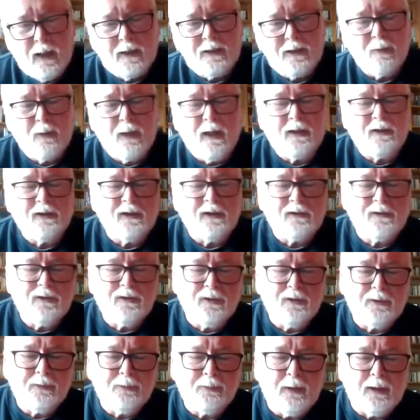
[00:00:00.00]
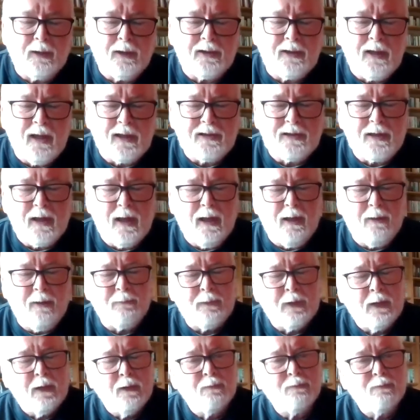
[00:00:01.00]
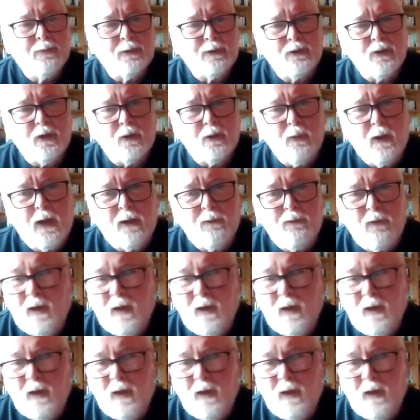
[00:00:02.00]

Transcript: that's what I think too. But but Jude, we have